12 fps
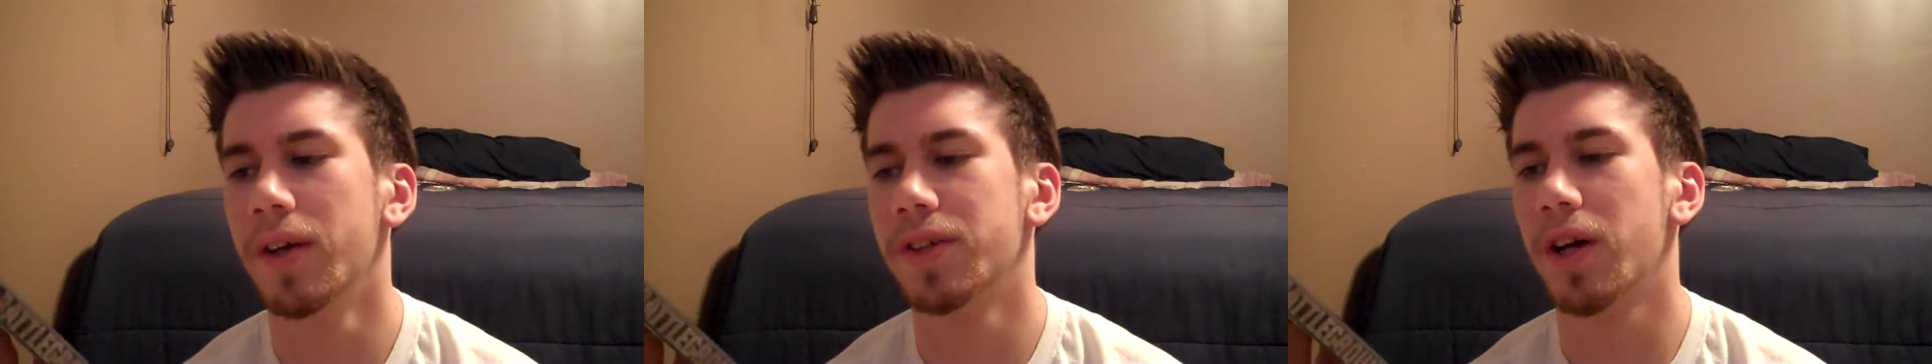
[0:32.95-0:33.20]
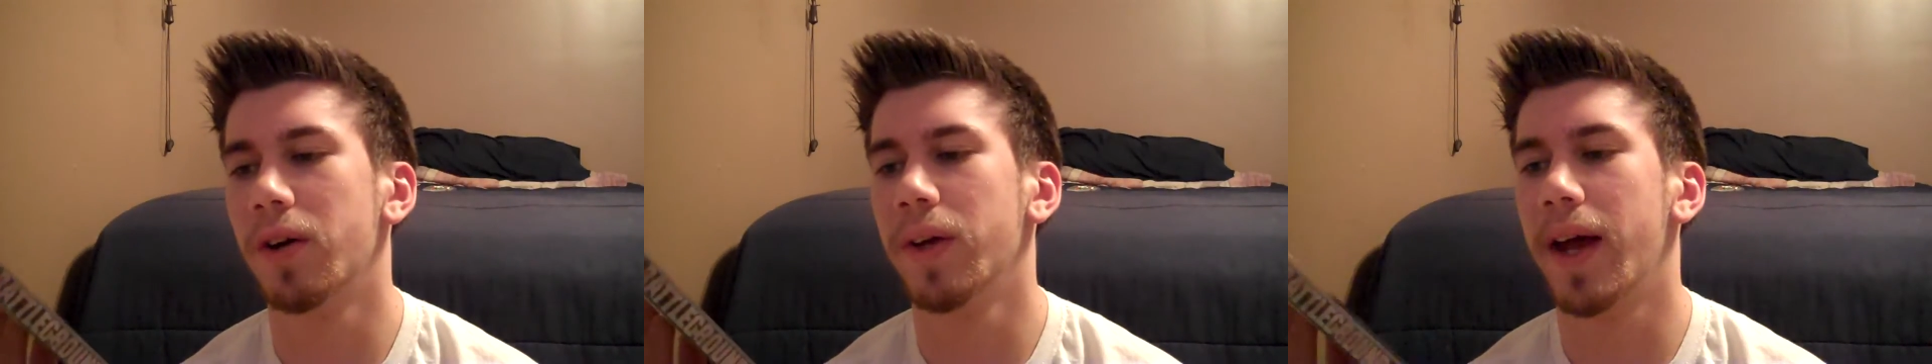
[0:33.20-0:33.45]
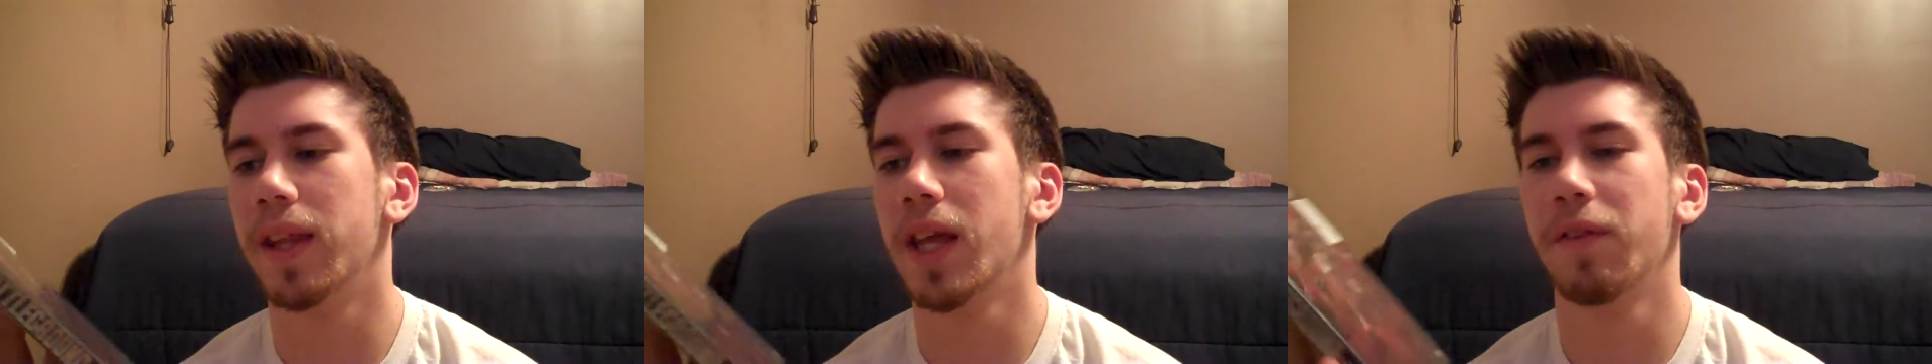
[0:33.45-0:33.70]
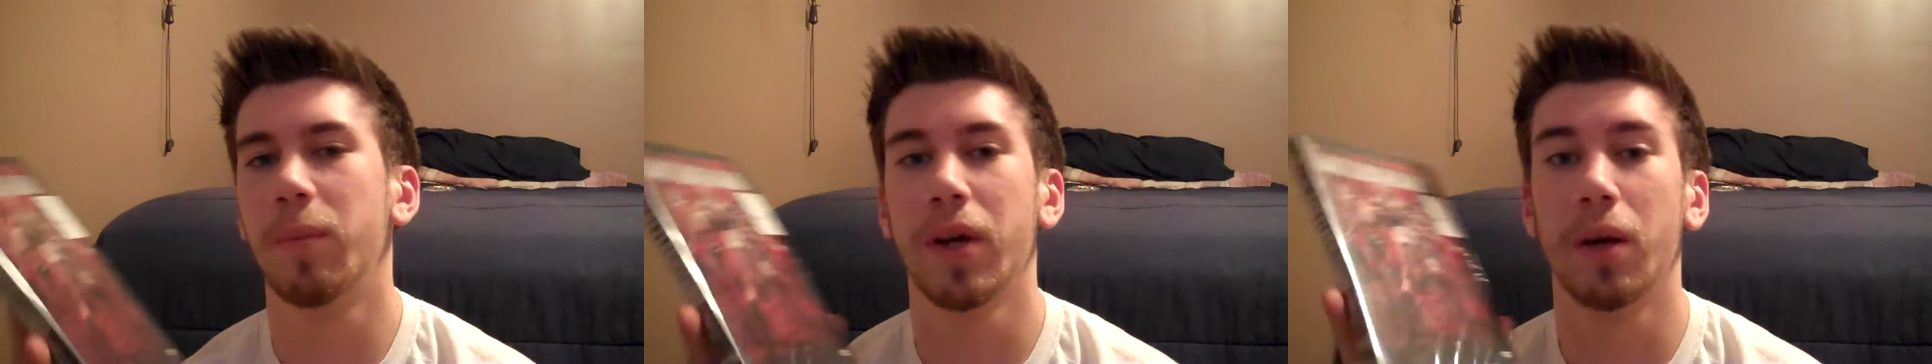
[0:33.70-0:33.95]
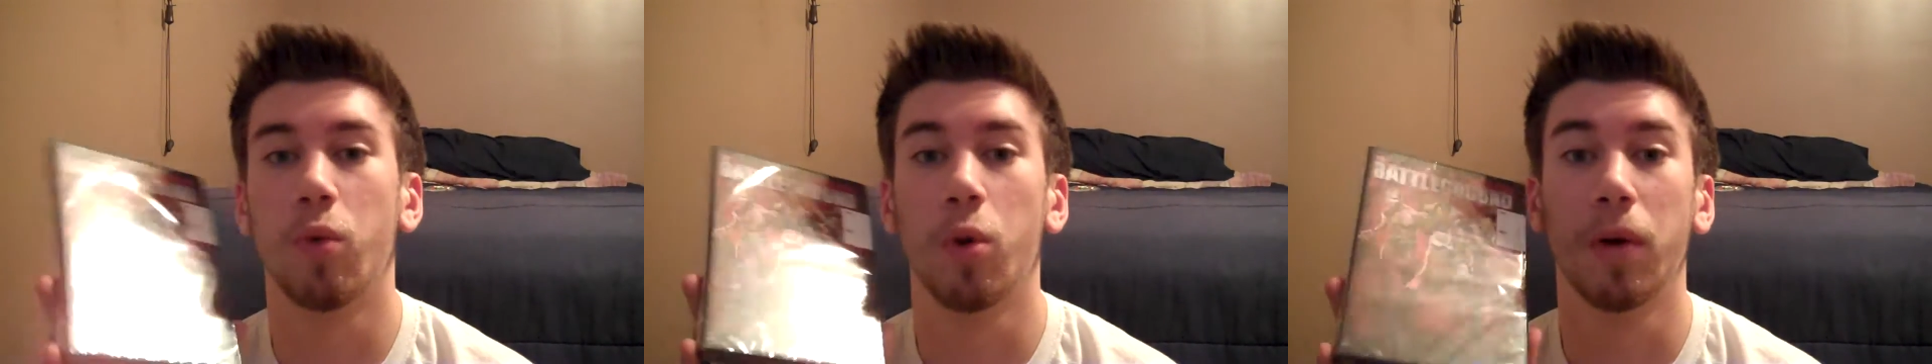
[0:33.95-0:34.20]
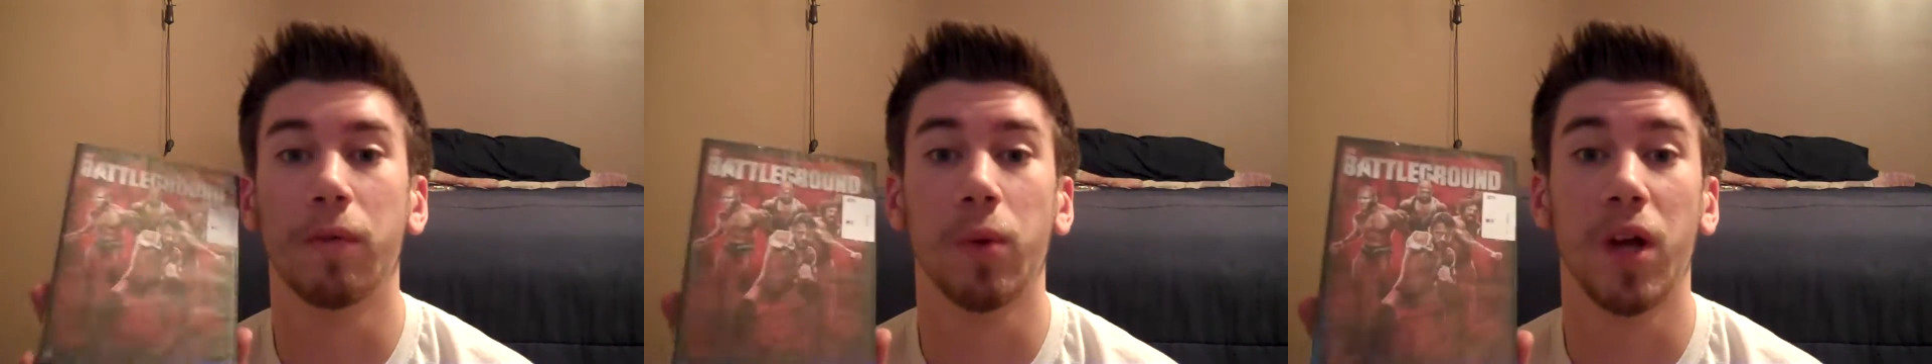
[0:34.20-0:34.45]
So, yeah, definitely pick it up at
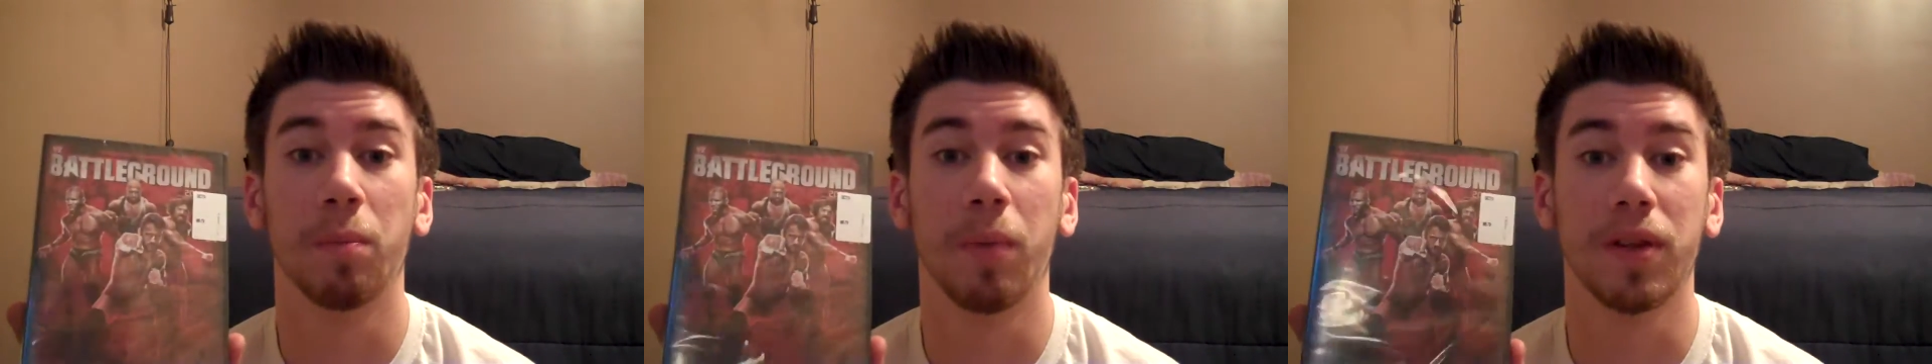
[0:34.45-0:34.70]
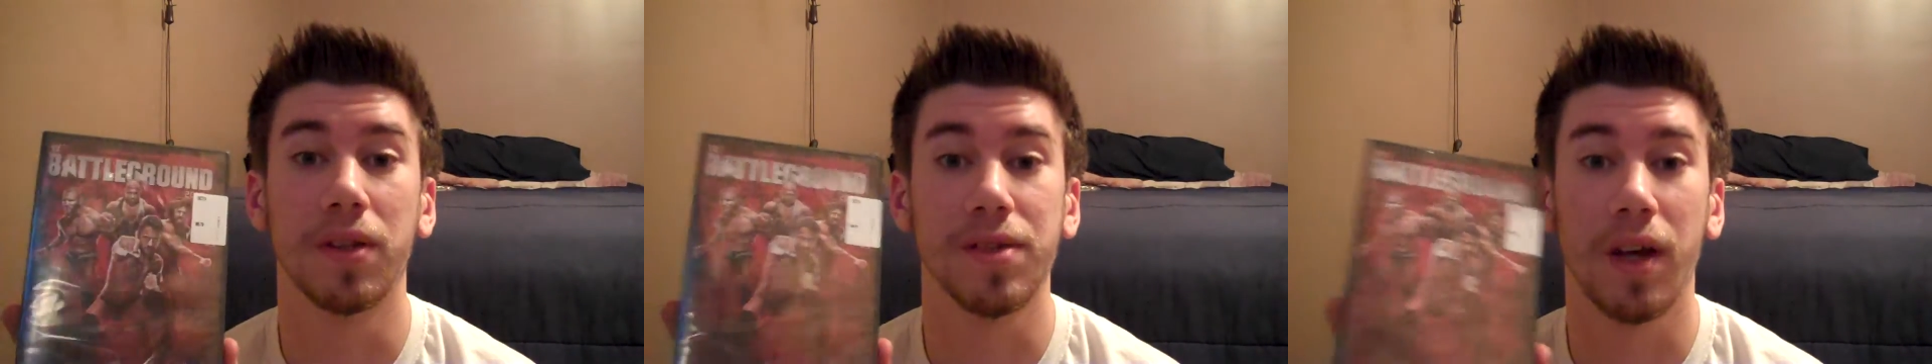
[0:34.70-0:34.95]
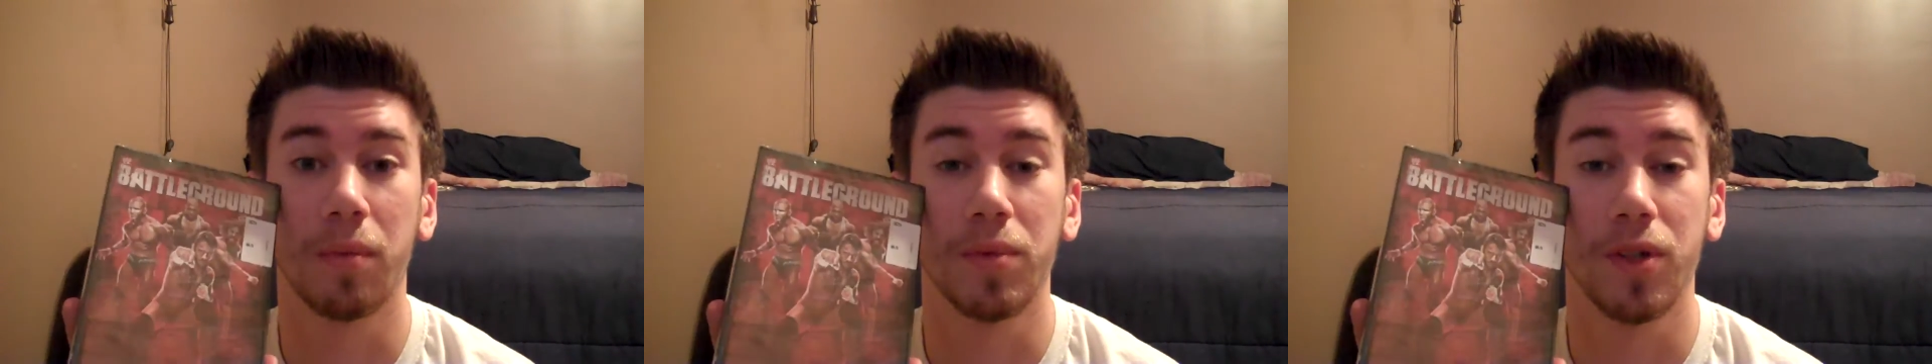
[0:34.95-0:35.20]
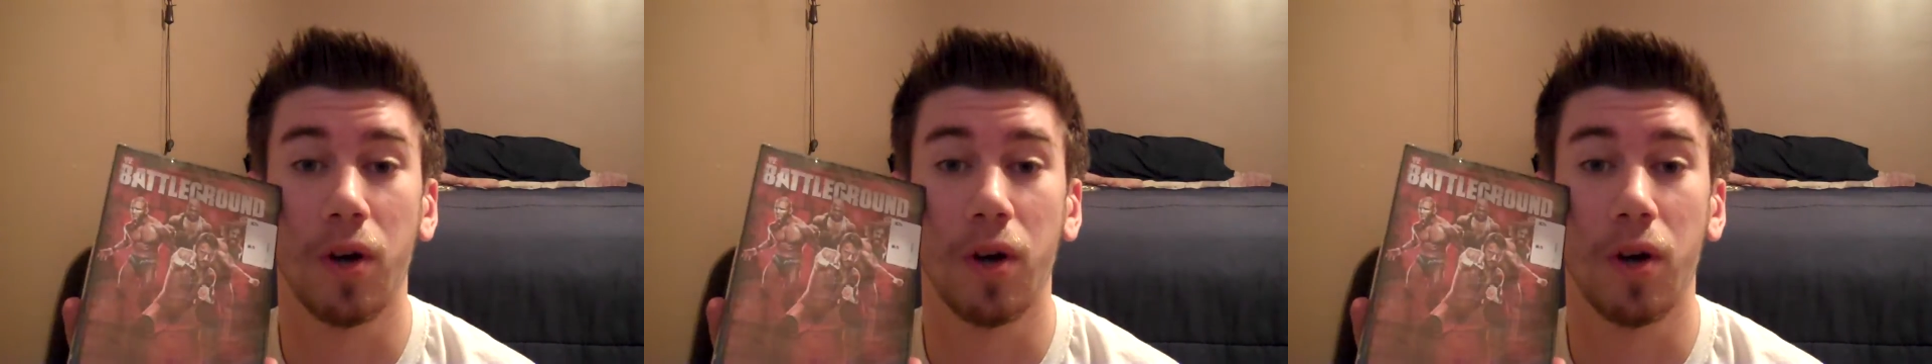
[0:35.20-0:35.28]
Walmart. Plan on picking this up.